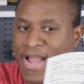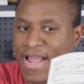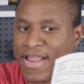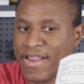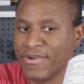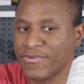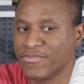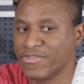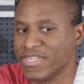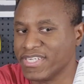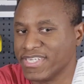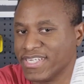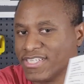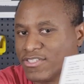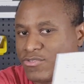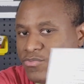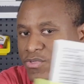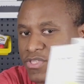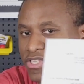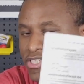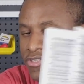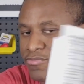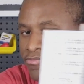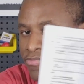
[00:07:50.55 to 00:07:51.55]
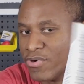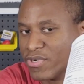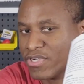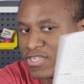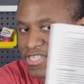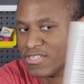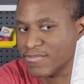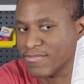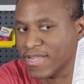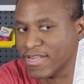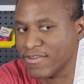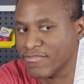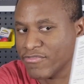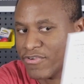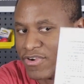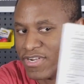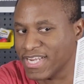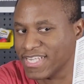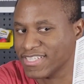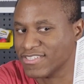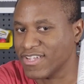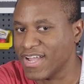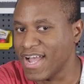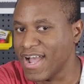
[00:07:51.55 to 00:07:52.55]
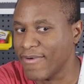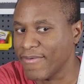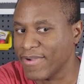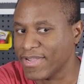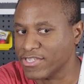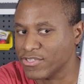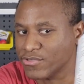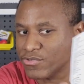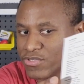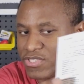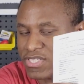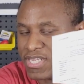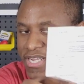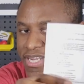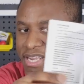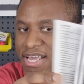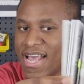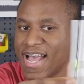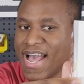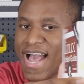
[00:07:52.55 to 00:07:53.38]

I don't think that's what this book is made for, and that's not how I used it.